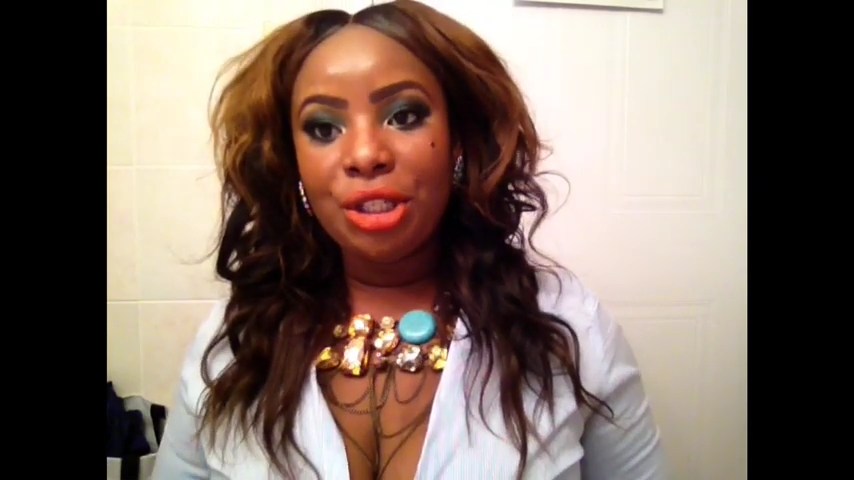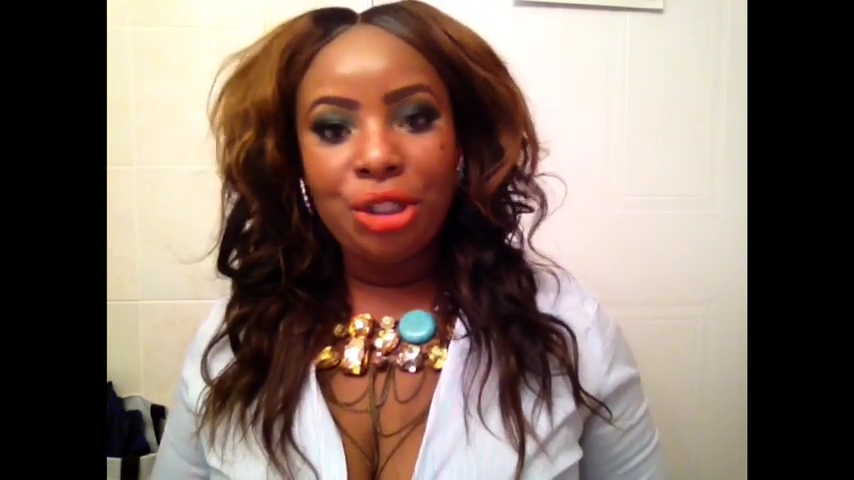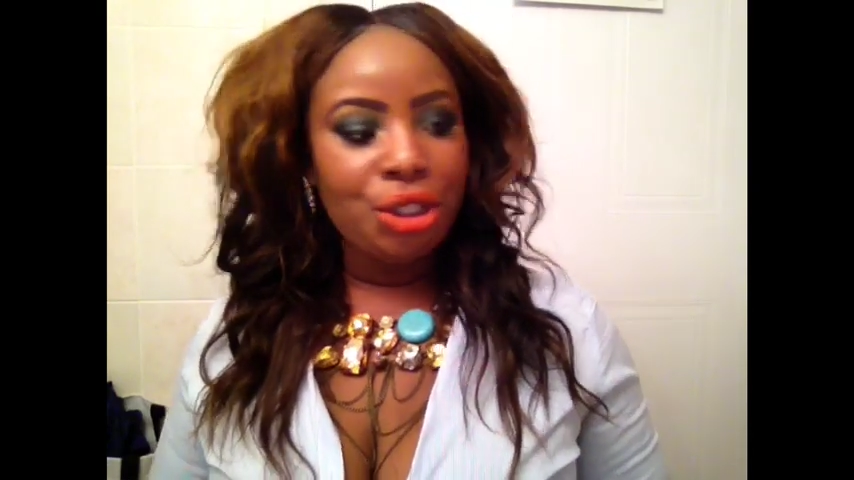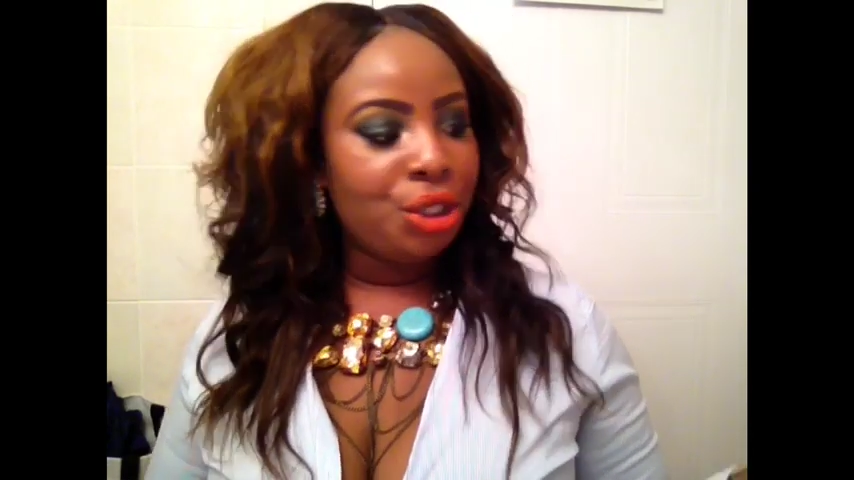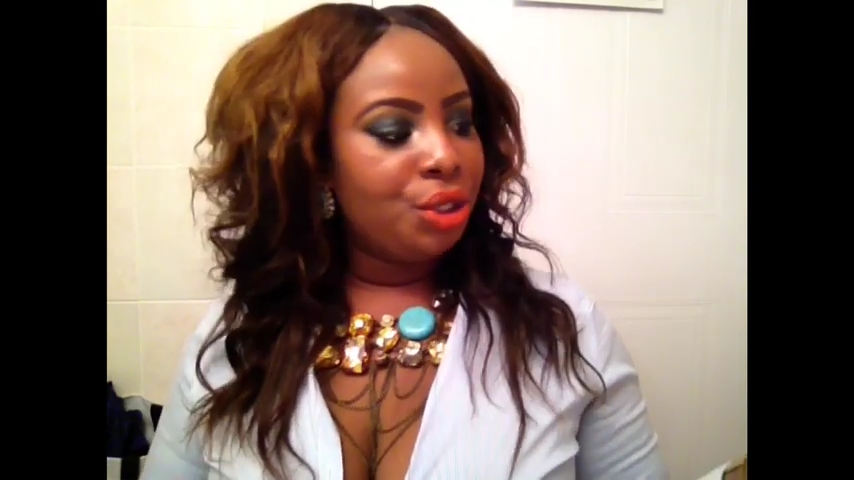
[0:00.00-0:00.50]

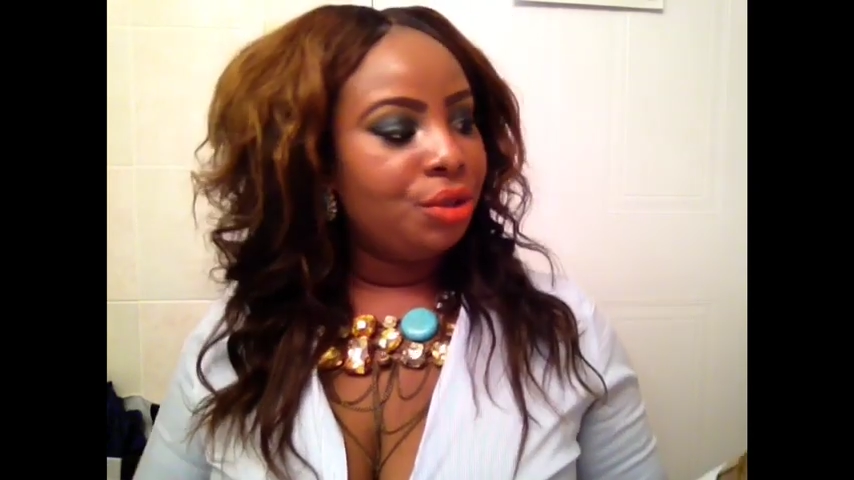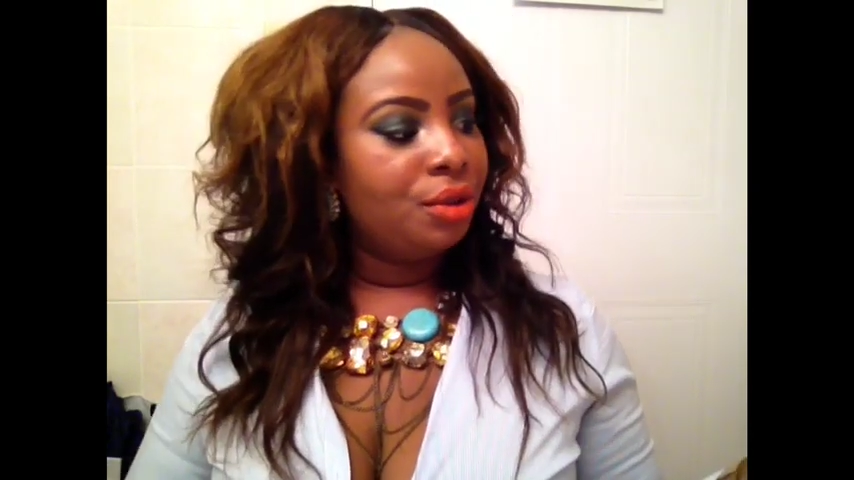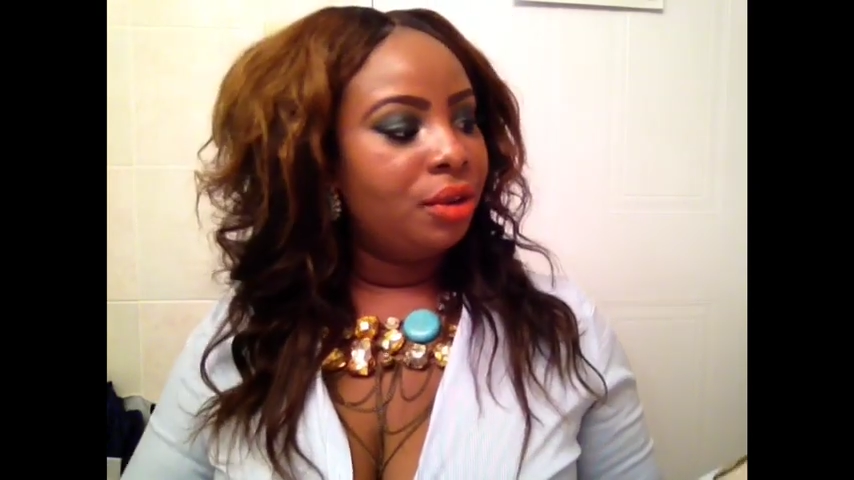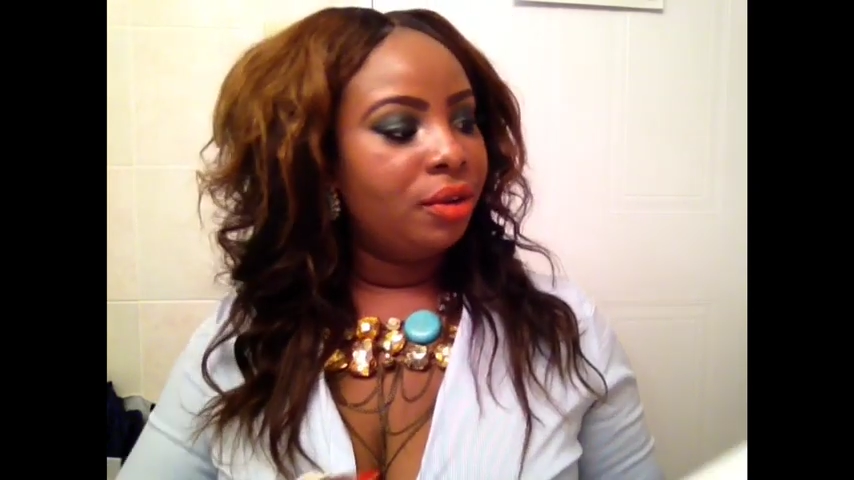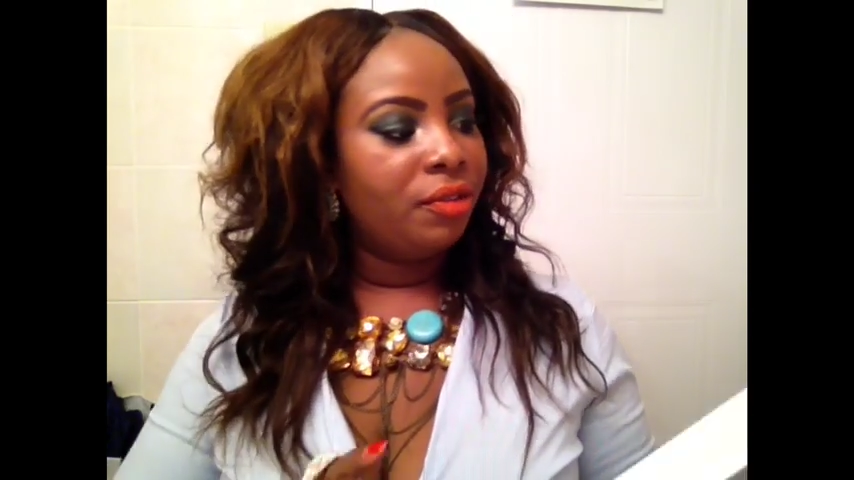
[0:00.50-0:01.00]
shoe
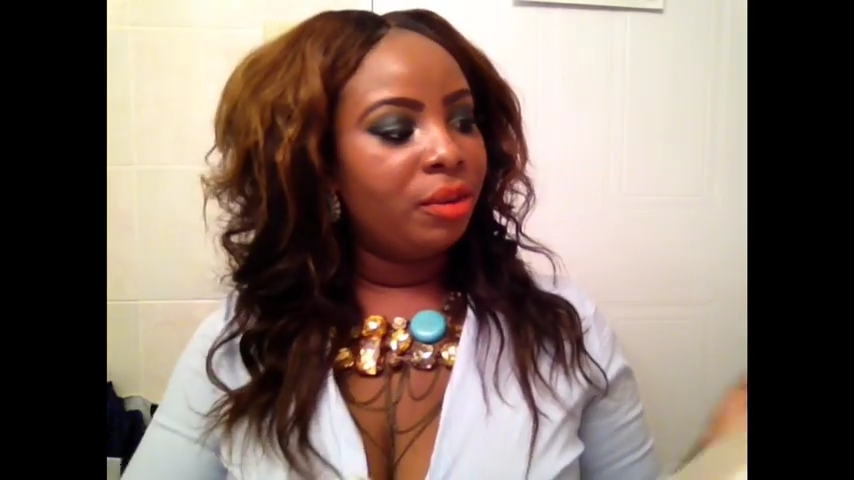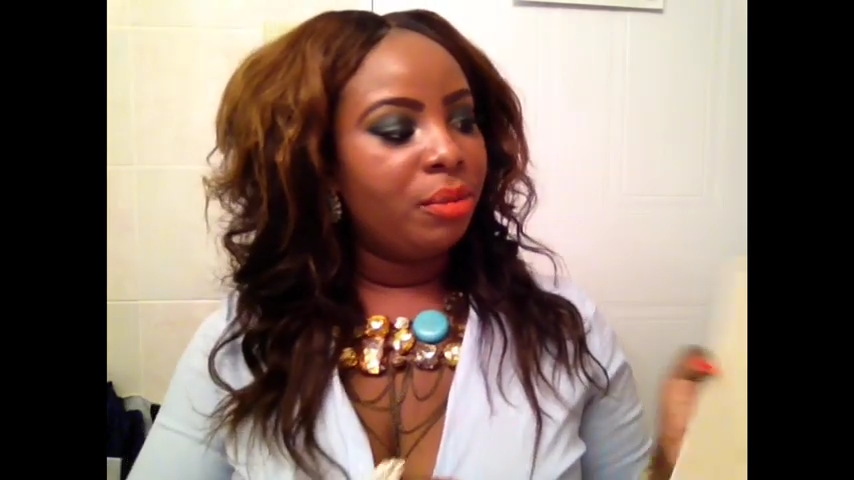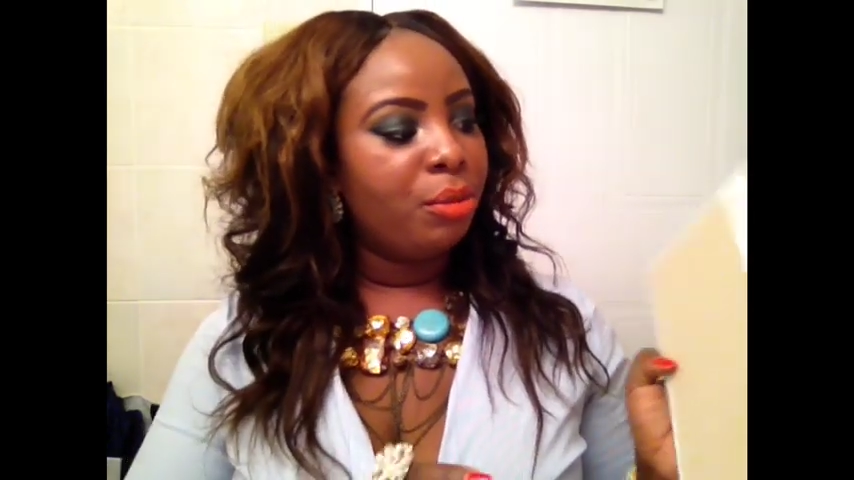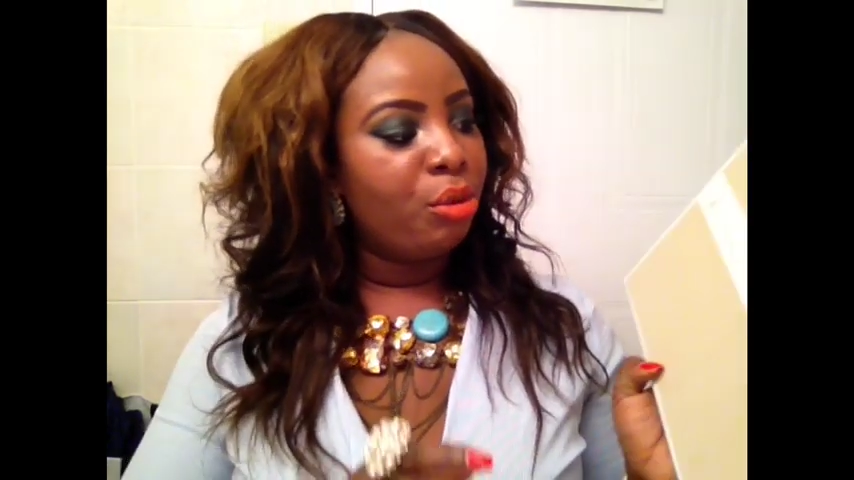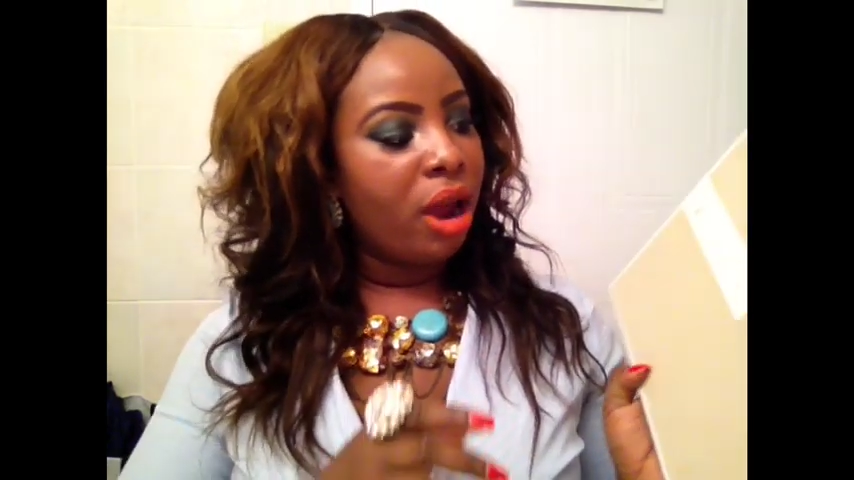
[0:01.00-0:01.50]
from
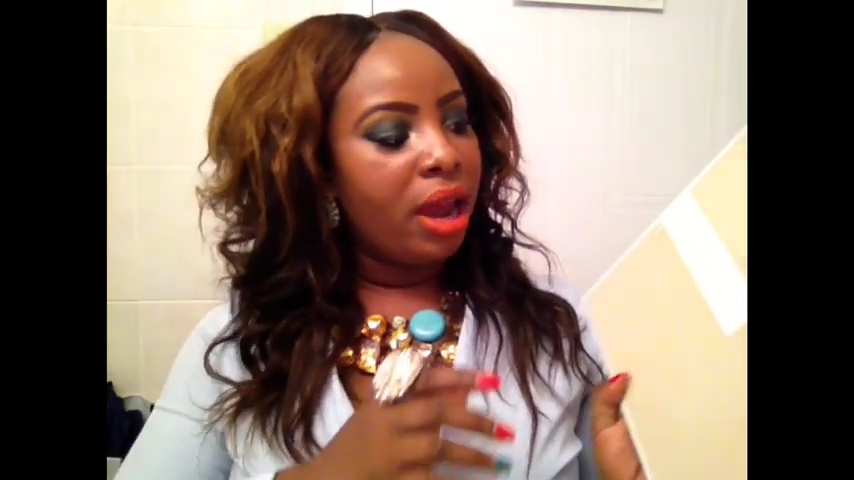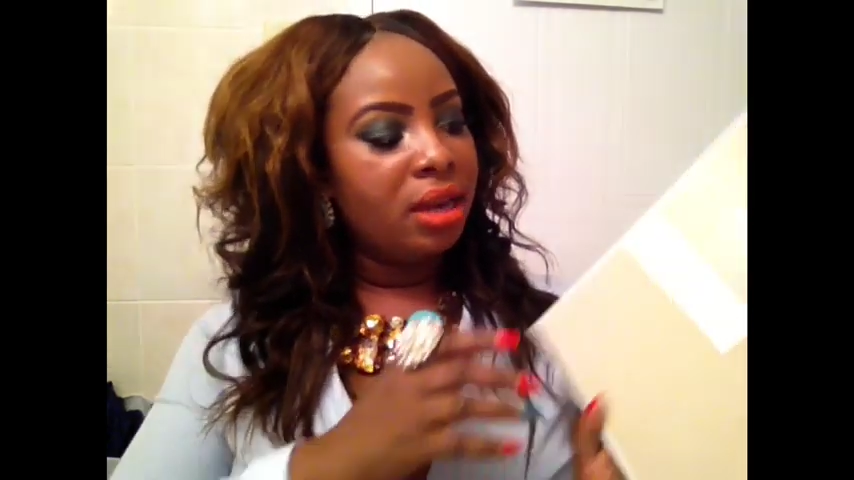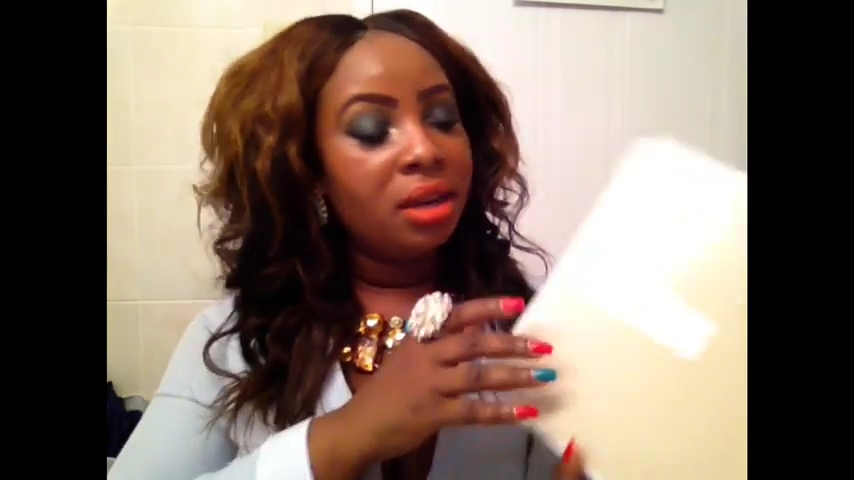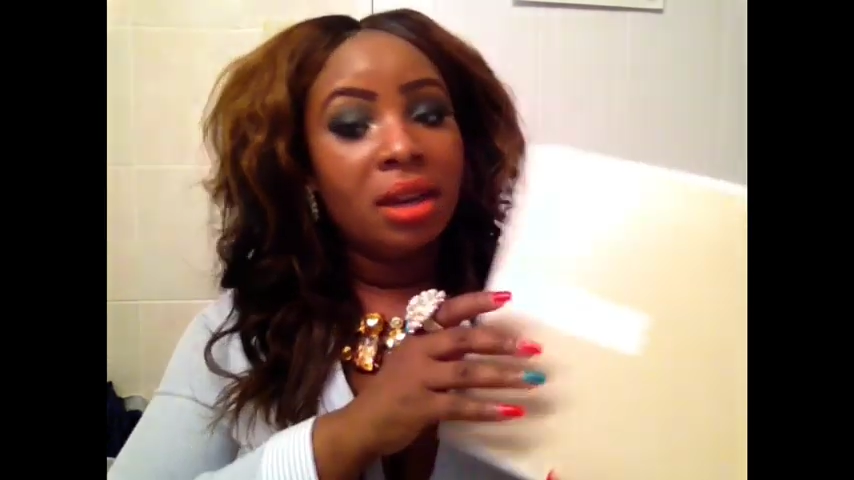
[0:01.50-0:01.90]
the brand